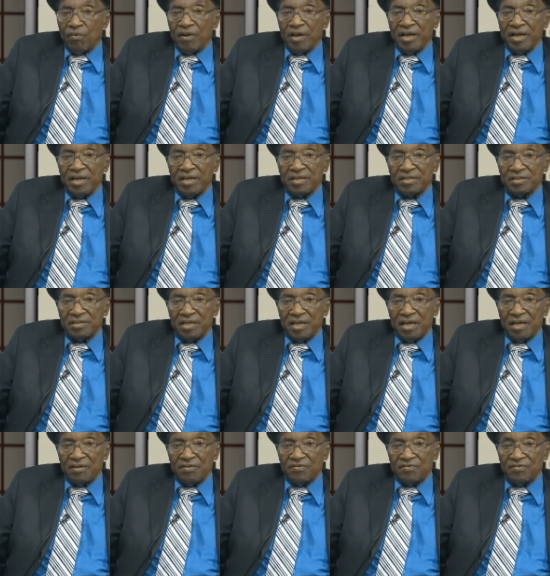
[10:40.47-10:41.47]
Where is the
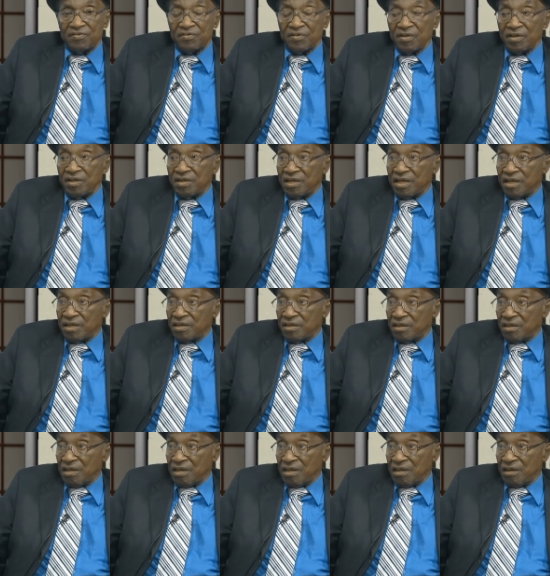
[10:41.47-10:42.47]
industry
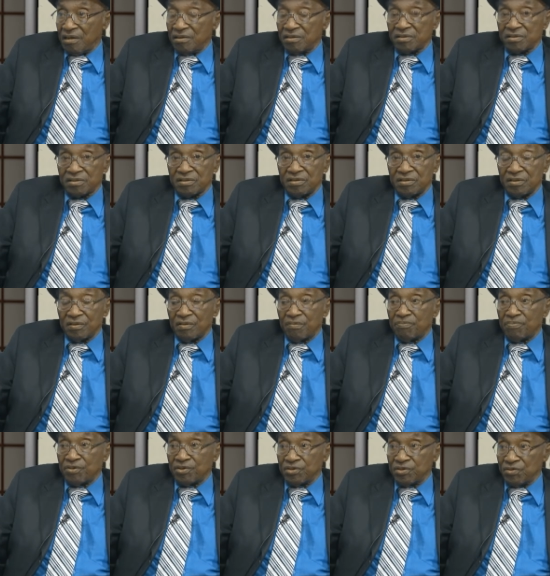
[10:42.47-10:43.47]
that going to
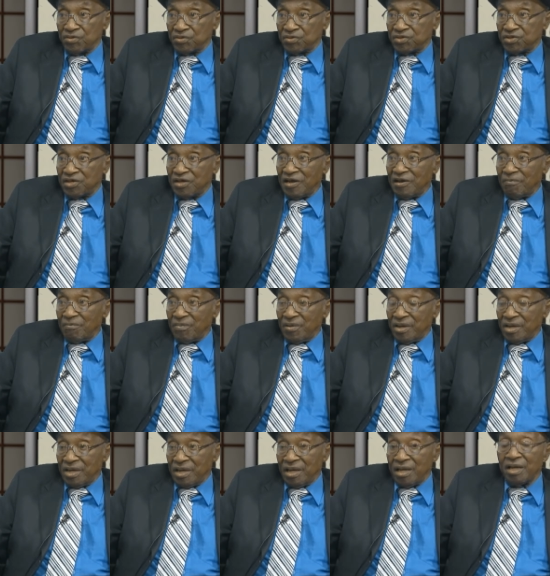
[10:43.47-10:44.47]
produce
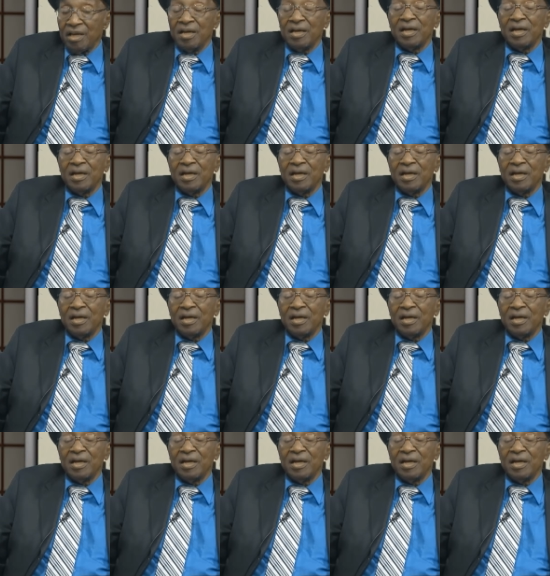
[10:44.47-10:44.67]
money?